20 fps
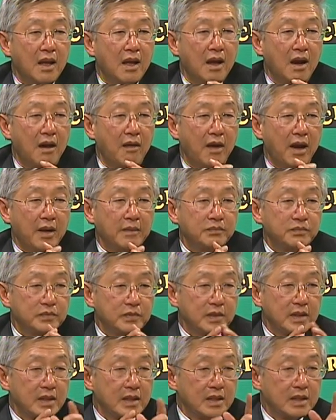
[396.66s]
All right.
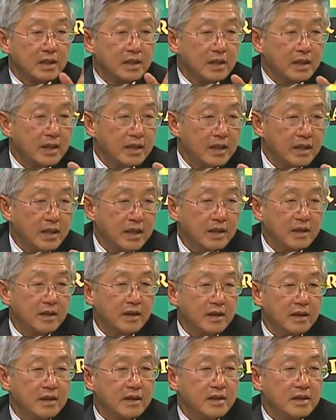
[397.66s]

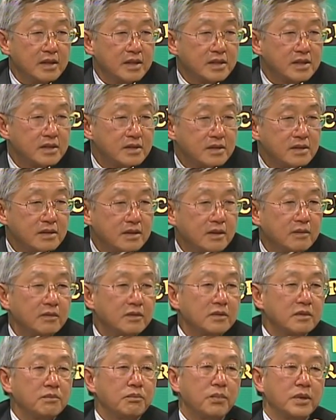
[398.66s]
In this
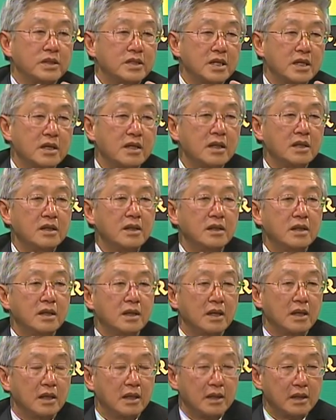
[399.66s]

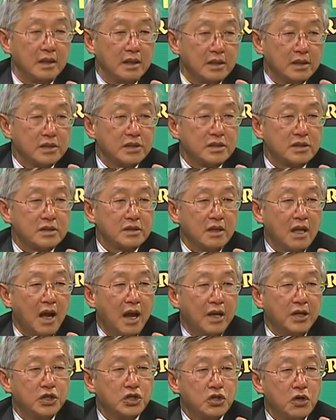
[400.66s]
particular
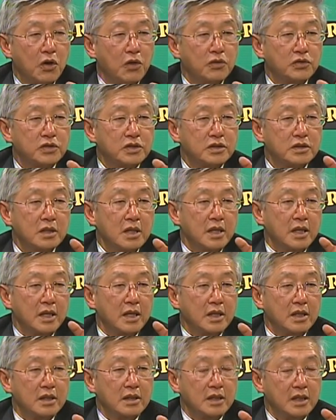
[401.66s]
slide shows
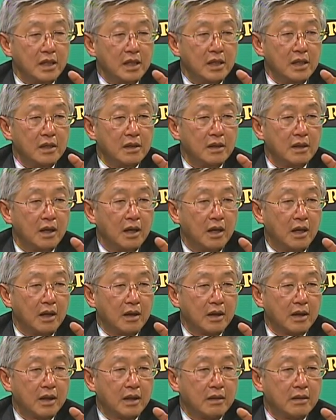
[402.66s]
in the
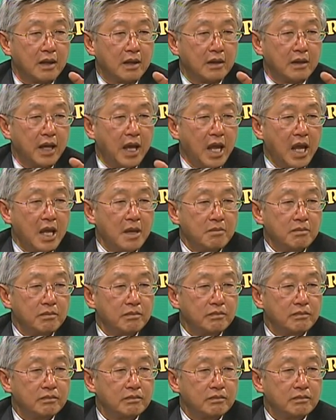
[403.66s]
game,